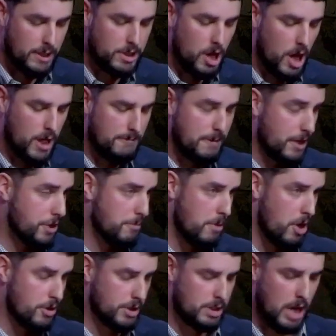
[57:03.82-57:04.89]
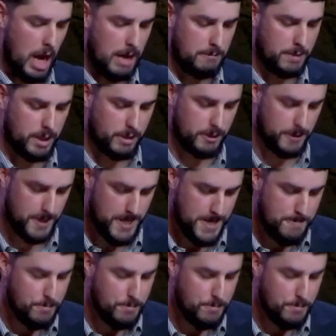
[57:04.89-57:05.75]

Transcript: We talk about them all the time here.